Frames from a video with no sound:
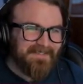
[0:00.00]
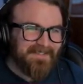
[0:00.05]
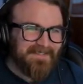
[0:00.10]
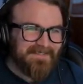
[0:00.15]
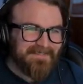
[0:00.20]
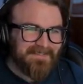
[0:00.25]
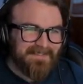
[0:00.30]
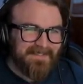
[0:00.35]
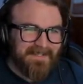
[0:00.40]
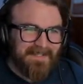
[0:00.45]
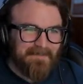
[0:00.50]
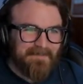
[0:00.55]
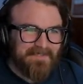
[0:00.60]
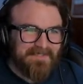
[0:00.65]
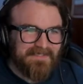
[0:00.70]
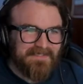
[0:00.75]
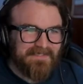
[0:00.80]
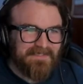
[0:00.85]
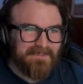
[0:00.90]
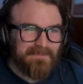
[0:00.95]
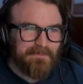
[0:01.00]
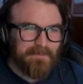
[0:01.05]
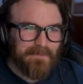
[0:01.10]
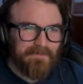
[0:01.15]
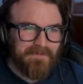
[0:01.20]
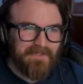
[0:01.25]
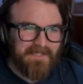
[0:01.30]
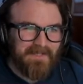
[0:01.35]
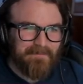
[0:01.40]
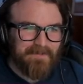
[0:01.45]
That's like an MCU
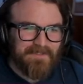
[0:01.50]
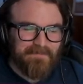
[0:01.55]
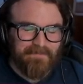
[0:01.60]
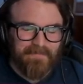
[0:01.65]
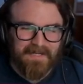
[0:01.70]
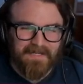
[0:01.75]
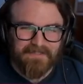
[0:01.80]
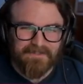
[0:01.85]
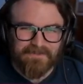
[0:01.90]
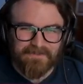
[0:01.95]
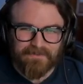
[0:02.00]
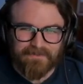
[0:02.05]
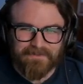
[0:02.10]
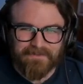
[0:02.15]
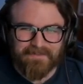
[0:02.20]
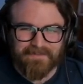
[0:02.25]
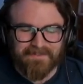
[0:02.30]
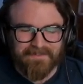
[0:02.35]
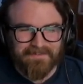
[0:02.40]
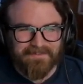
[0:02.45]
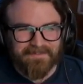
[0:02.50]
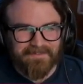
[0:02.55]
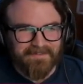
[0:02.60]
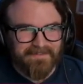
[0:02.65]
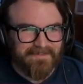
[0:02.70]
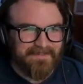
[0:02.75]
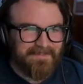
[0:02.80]
movie, how much backstory you need to